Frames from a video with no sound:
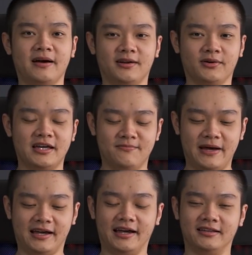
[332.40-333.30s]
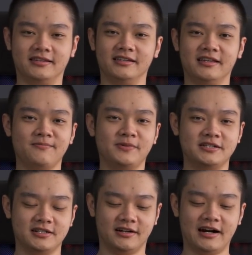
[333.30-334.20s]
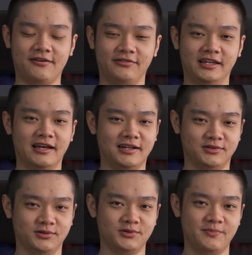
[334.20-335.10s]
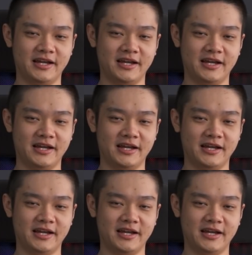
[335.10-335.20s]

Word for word: by looking back at the temperature graph in AnTuTu